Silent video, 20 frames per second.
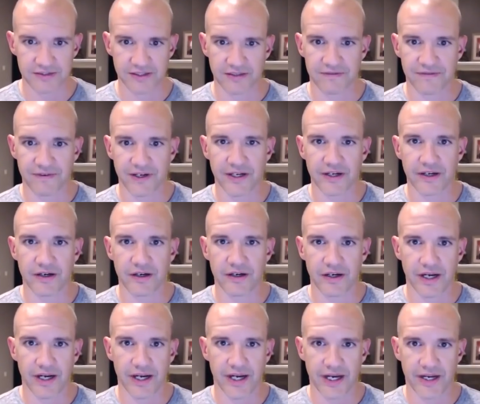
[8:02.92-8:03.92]
like fire
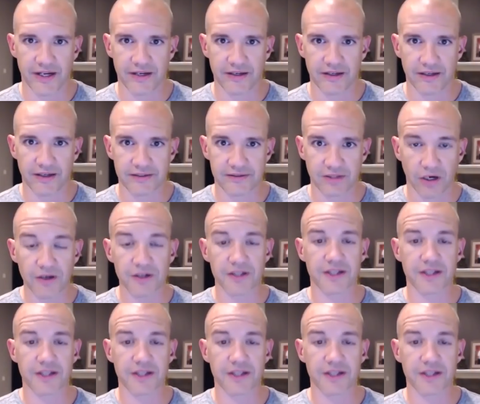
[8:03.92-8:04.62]
and it's hard to